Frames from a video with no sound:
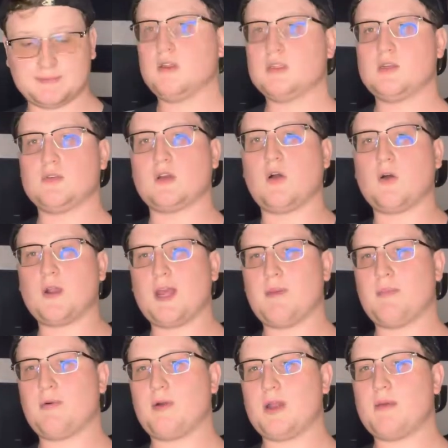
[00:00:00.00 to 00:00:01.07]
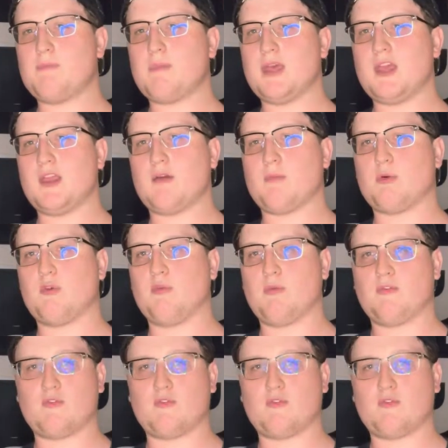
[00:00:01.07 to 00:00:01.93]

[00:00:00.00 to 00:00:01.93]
So it's already a pretty big improvement